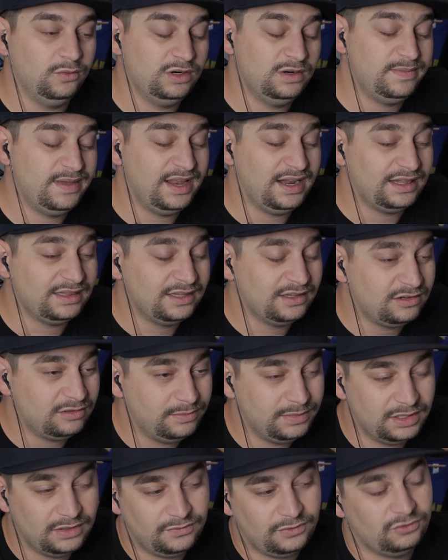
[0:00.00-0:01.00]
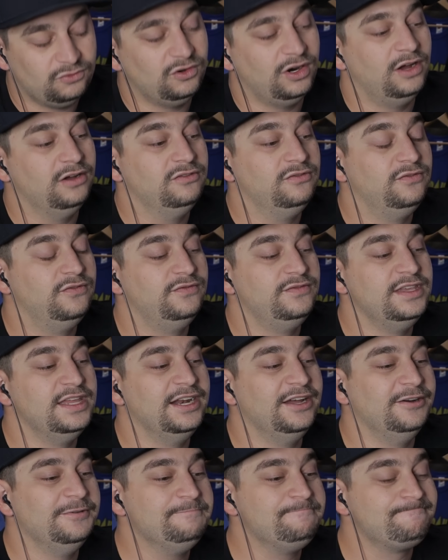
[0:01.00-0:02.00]
Would have been a little bit of a rough, you
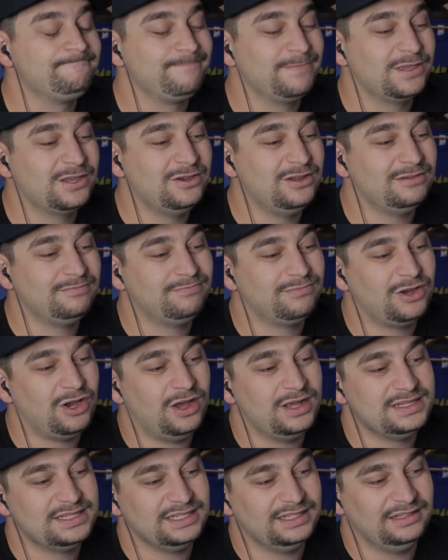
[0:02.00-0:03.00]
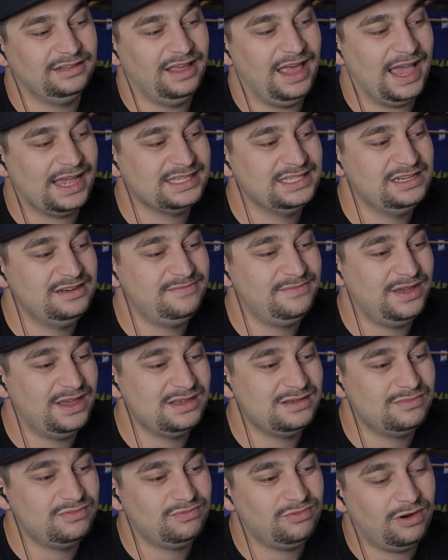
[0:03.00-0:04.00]
know. Could have caused a little accident,
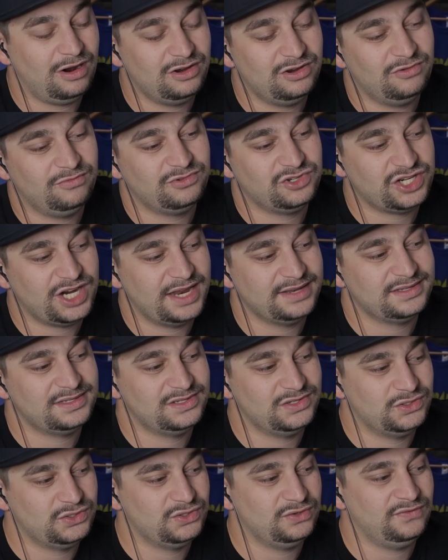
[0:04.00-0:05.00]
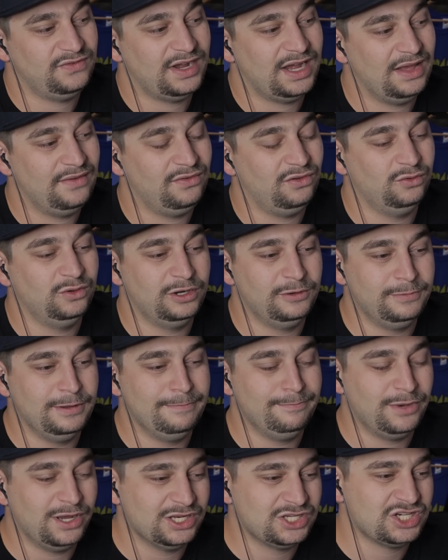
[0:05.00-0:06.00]
but your chances of survival would have
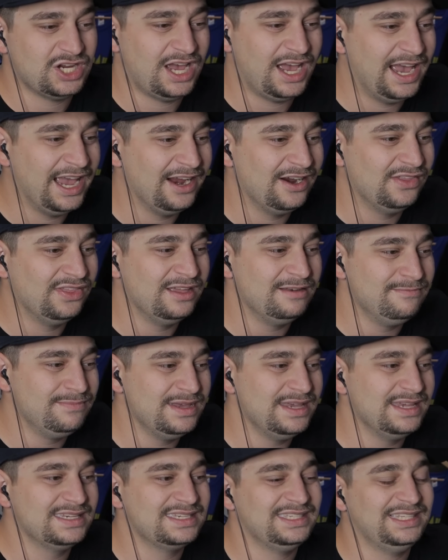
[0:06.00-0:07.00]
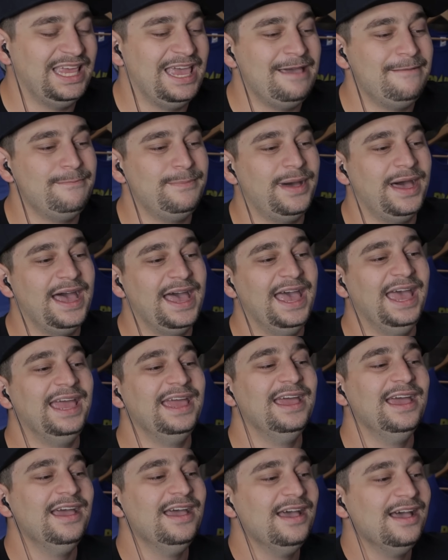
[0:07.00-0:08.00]
been much higher than being slammed
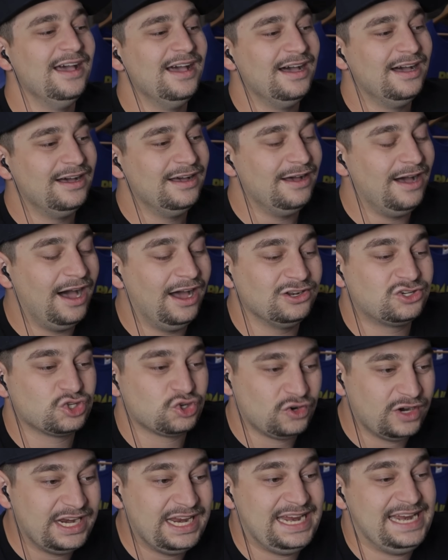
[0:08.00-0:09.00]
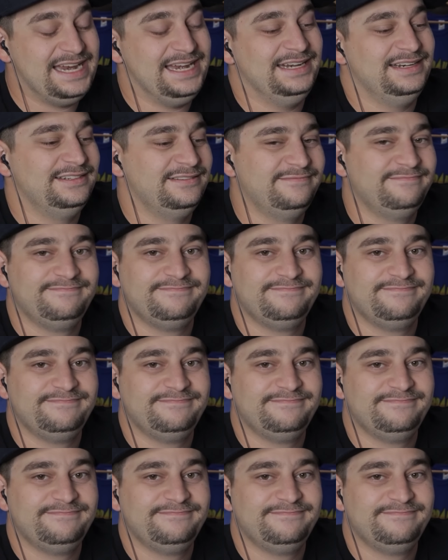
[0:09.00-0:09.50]
by a train.